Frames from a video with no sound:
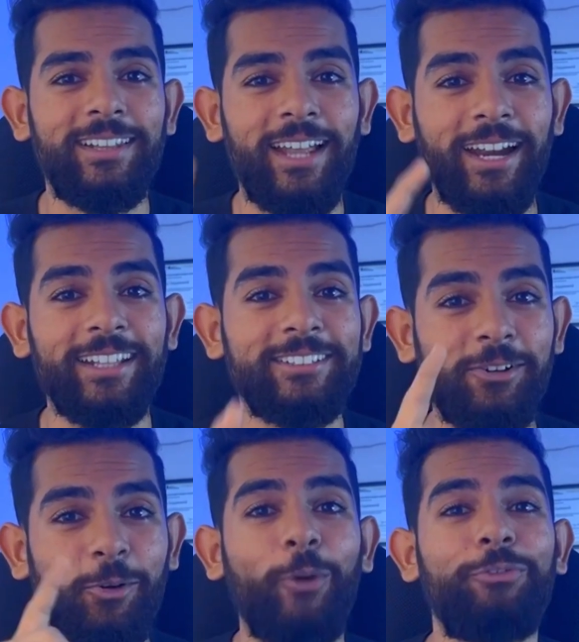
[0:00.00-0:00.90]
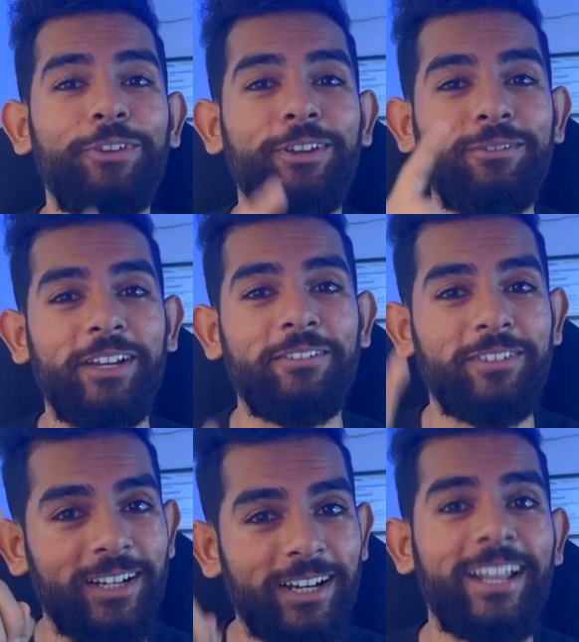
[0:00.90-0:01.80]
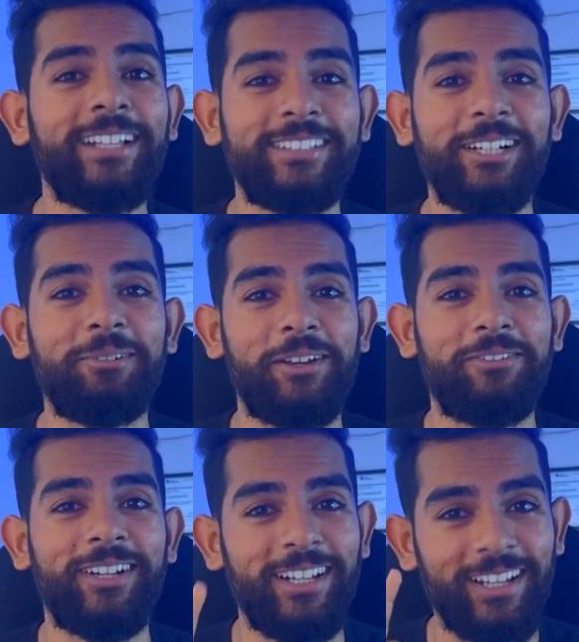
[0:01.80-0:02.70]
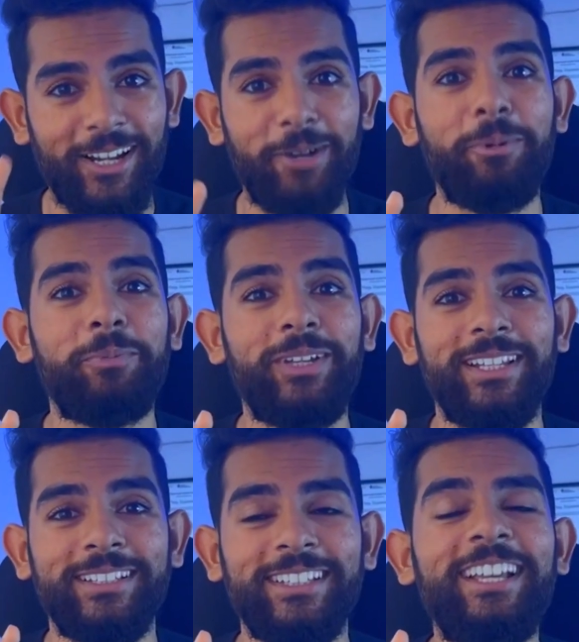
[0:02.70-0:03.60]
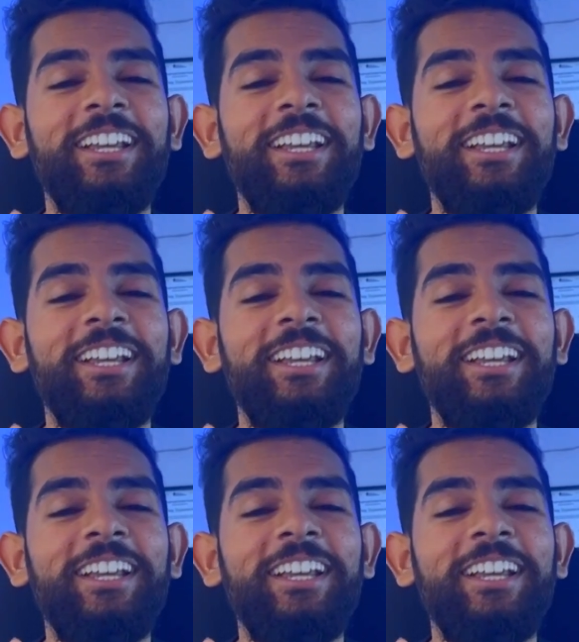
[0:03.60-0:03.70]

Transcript: That is a coffee flavored dessert, my friend. Remember this.